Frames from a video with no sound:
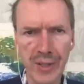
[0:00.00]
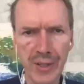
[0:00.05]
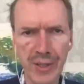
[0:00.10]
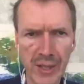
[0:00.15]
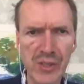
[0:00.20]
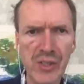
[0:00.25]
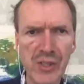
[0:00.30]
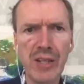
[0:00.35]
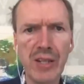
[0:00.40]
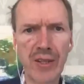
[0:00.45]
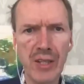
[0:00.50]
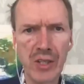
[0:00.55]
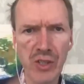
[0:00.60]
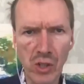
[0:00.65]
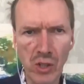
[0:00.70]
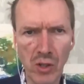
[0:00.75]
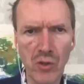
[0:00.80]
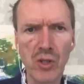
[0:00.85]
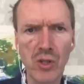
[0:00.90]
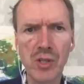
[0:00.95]
I see this
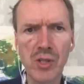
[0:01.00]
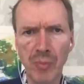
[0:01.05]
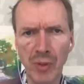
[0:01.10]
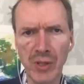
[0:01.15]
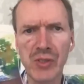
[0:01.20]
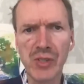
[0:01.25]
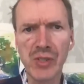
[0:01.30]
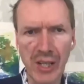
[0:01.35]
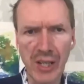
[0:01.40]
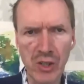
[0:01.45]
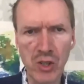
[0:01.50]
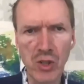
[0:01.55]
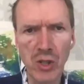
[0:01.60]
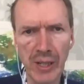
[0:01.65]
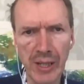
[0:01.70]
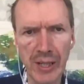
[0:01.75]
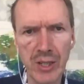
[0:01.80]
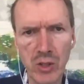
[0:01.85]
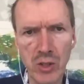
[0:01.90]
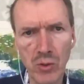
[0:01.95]
corresponds
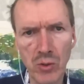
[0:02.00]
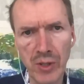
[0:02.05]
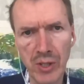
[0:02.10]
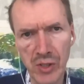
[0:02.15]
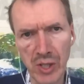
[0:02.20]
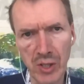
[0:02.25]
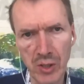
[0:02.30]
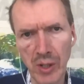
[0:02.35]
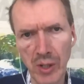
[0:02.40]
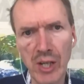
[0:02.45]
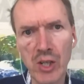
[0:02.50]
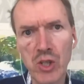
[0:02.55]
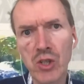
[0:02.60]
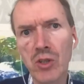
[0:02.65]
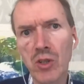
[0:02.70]
actually to the situation